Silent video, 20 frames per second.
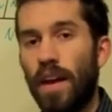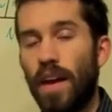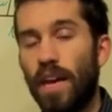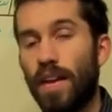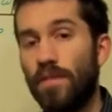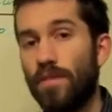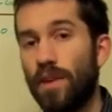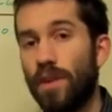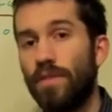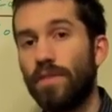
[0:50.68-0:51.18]
And
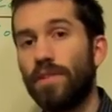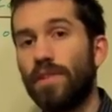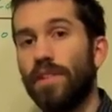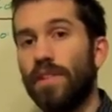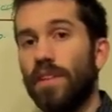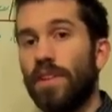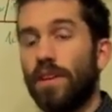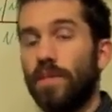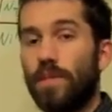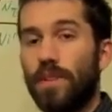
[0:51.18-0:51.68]
if you ever
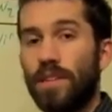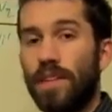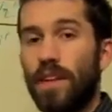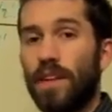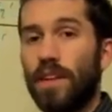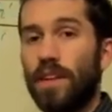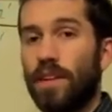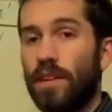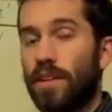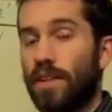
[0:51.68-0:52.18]
see a
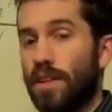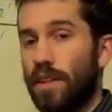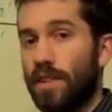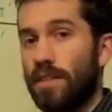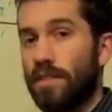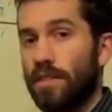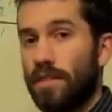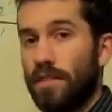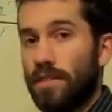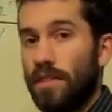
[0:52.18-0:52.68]
mistake on
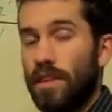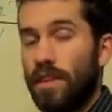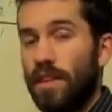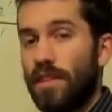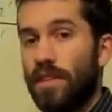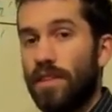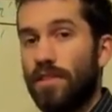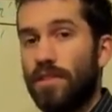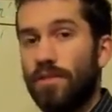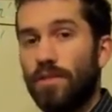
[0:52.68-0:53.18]
this in
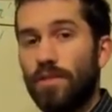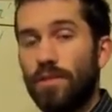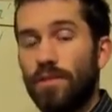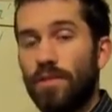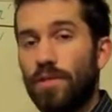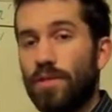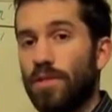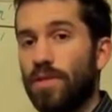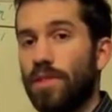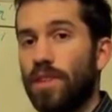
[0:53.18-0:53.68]
these
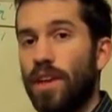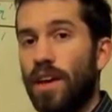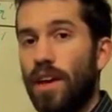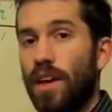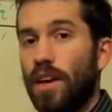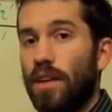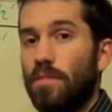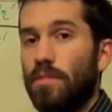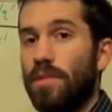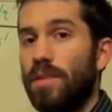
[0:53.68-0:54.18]
tutorials,
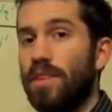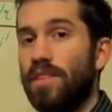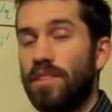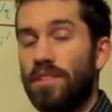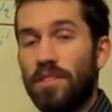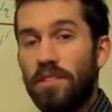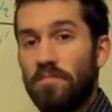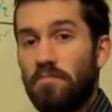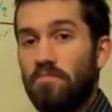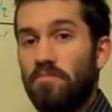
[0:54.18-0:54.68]

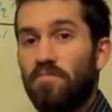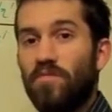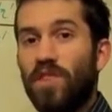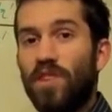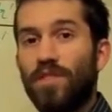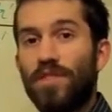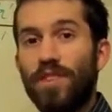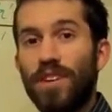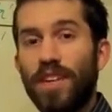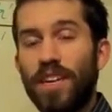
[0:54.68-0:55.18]
please
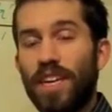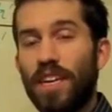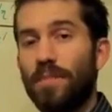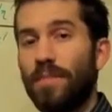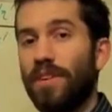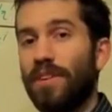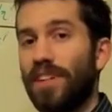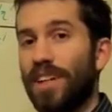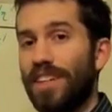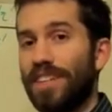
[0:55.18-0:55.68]
feel free to
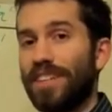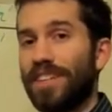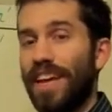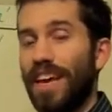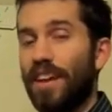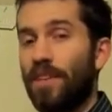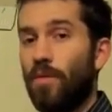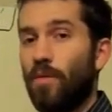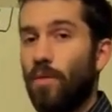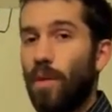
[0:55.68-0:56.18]
email us
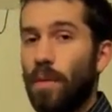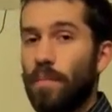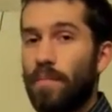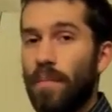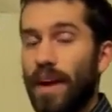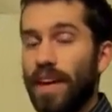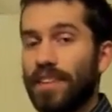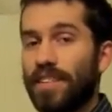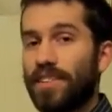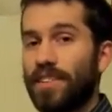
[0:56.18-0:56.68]
at
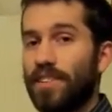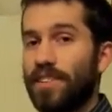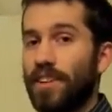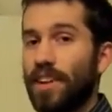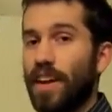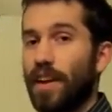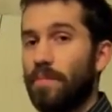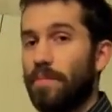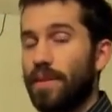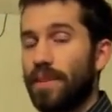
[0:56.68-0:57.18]

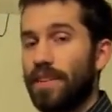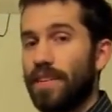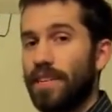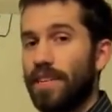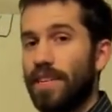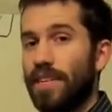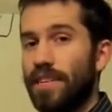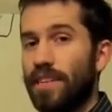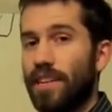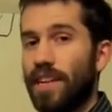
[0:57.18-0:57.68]

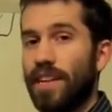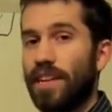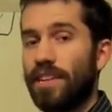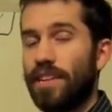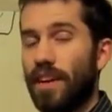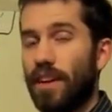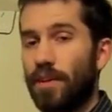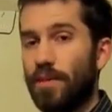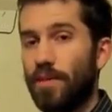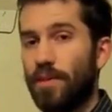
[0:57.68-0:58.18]

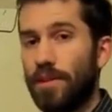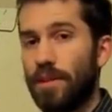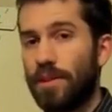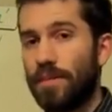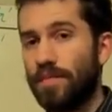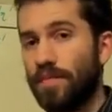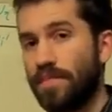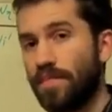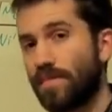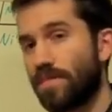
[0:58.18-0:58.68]
webmaster@byzantinechant.org.
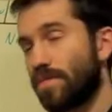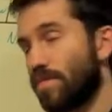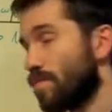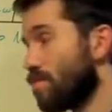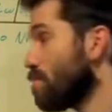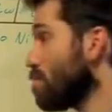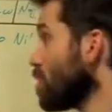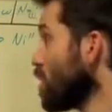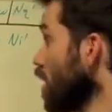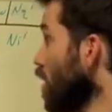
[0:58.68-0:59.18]

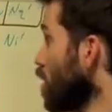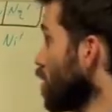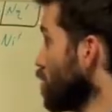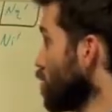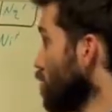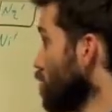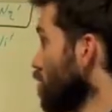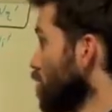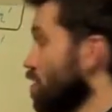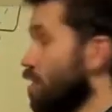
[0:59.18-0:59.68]

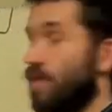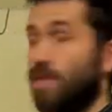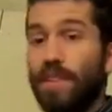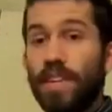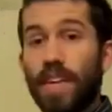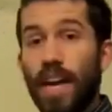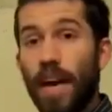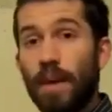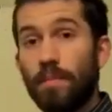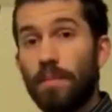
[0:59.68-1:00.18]
So just to
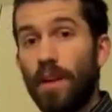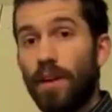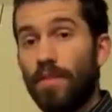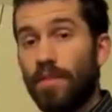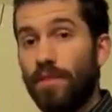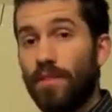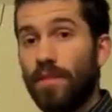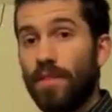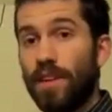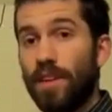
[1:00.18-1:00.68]
recap a
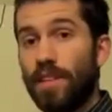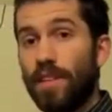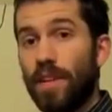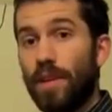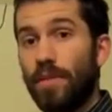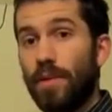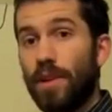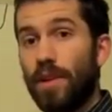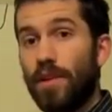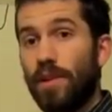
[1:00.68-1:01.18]
few things
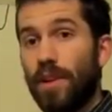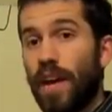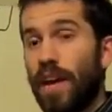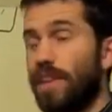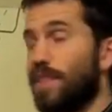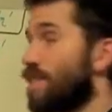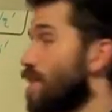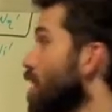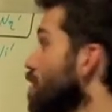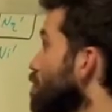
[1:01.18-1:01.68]
that we learned
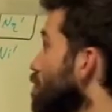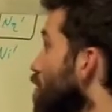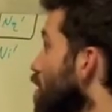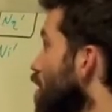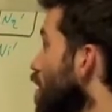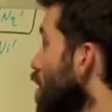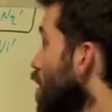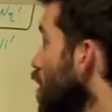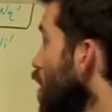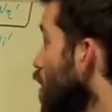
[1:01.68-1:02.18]
last time.
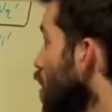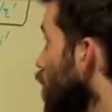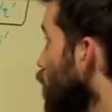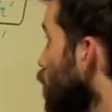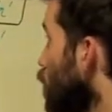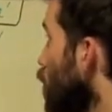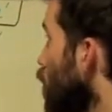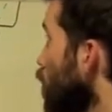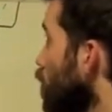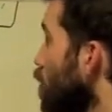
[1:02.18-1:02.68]

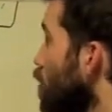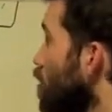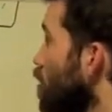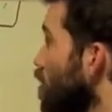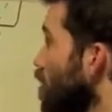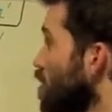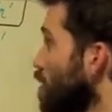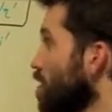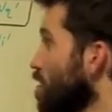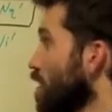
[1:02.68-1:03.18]
We learned
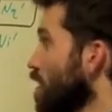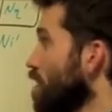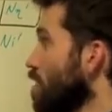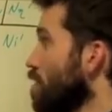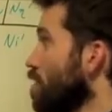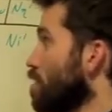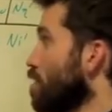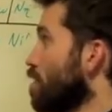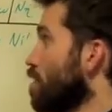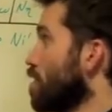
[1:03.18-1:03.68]
the
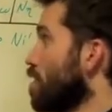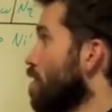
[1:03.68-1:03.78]
scale.